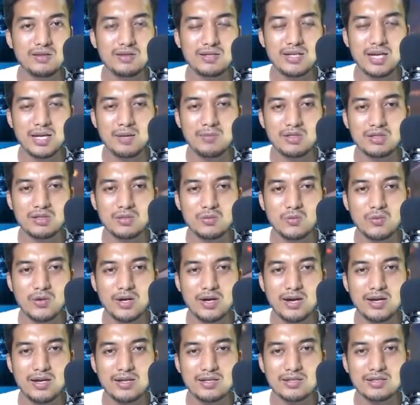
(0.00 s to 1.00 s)
dimension,
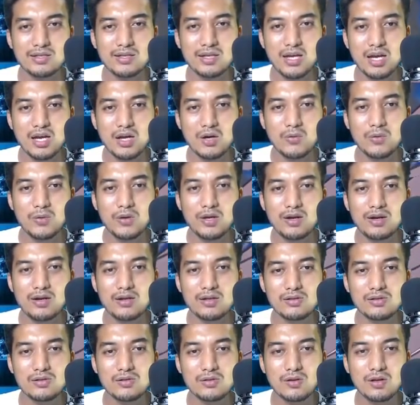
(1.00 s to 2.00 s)
whereas we are
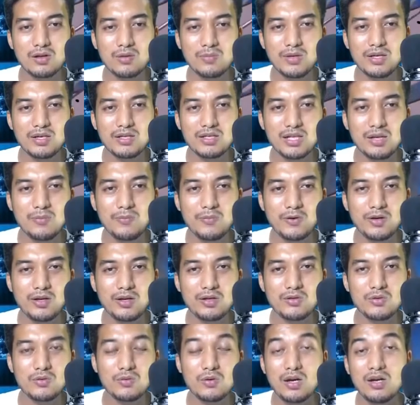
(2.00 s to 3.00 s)
also going to be
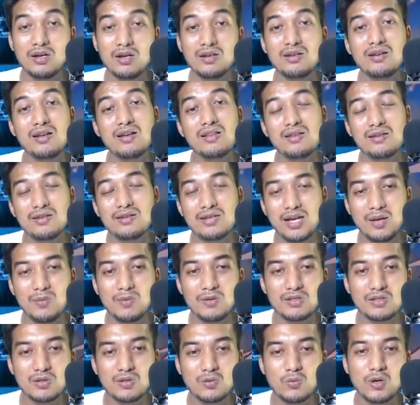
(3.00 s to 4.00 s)
teleported to another
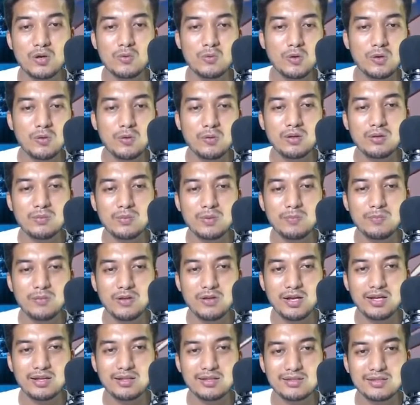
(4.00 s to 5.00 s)
dimension where we will be
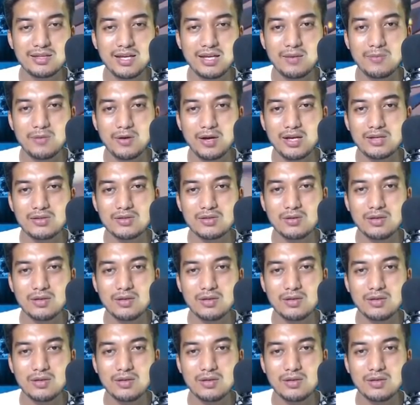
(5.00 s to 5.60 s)
playing this game. Okay, so